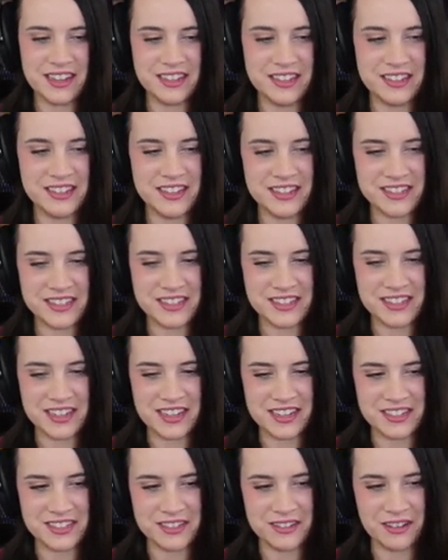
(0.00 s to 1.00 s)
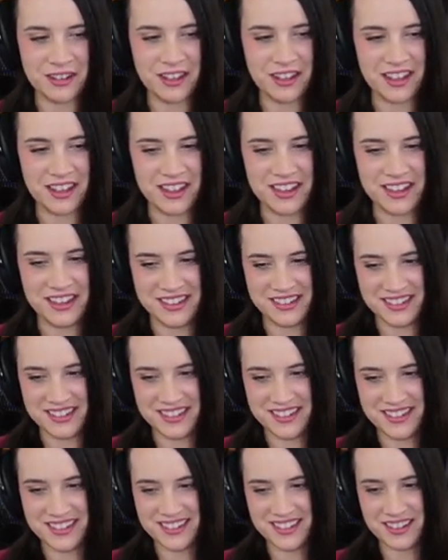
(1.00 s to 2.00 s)
I guess I died!
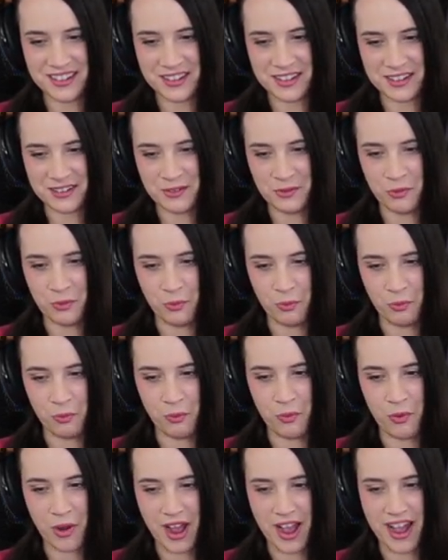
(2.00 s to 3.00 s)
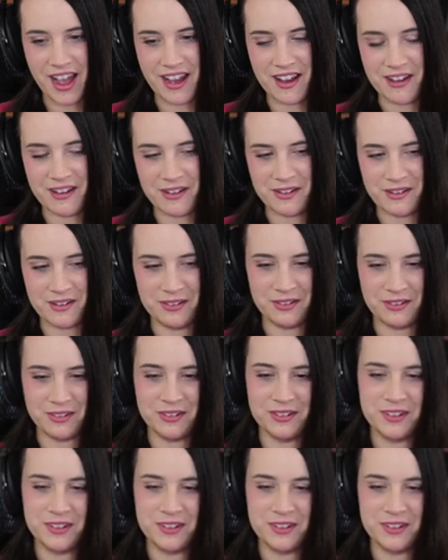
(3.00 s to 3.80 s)
Wow!